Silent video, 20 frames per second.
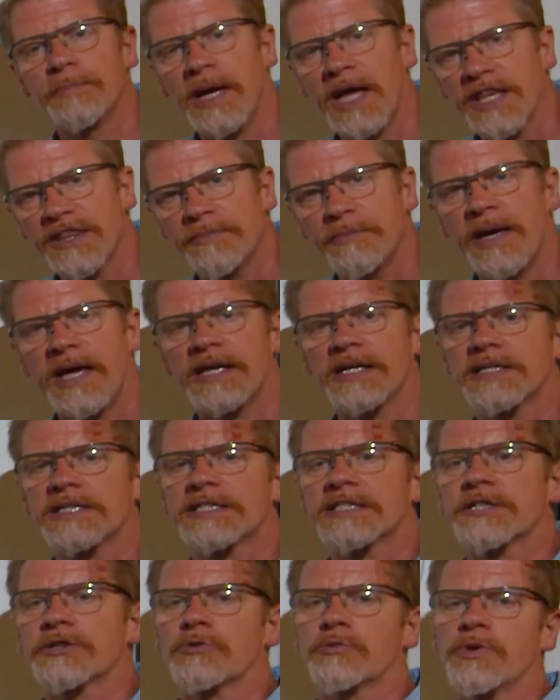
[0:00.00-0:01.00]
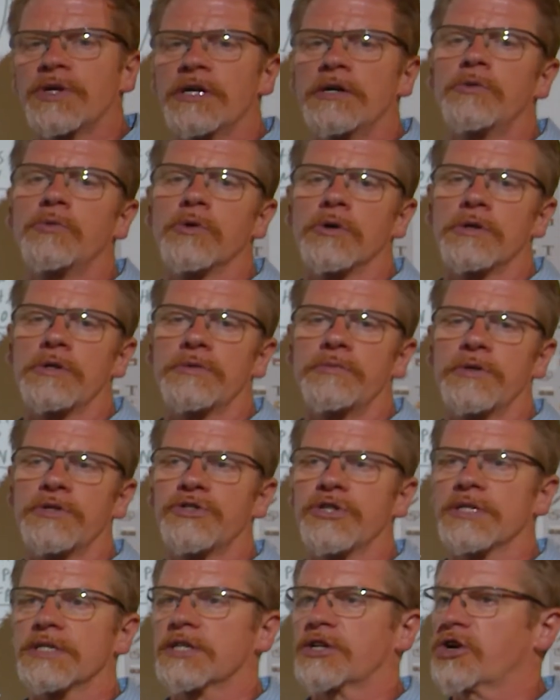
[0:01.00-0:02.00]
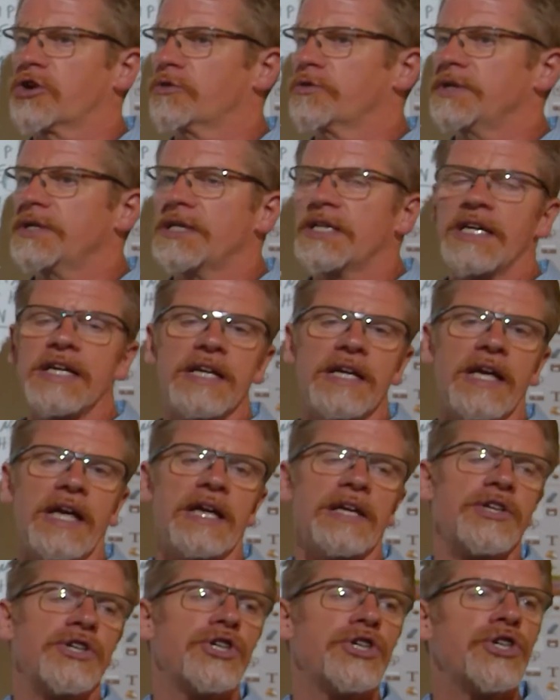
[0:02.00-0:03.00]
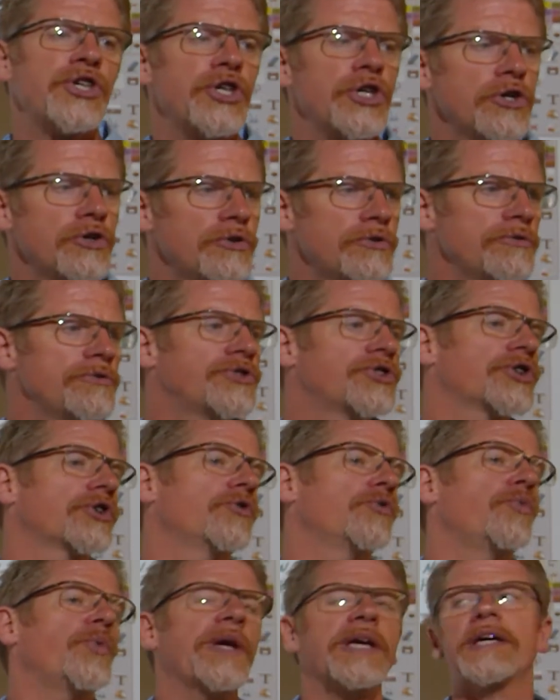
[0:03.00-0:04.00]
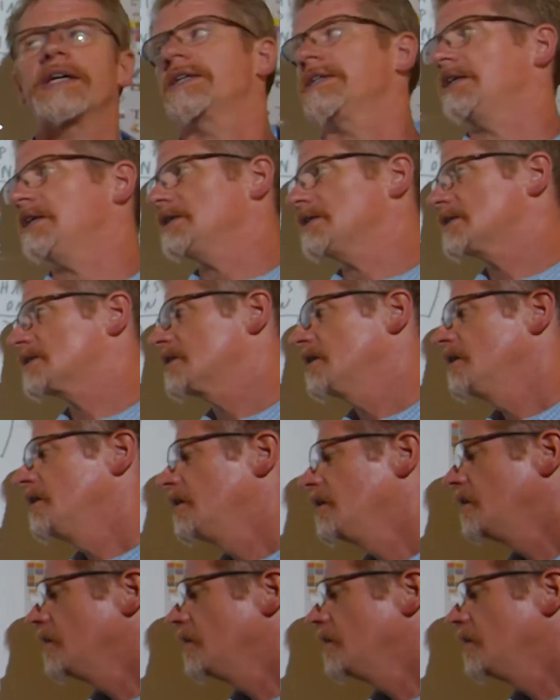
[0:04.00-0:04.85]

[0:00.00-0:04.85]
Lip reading: mathematics to the real world, which is currently a huge weakness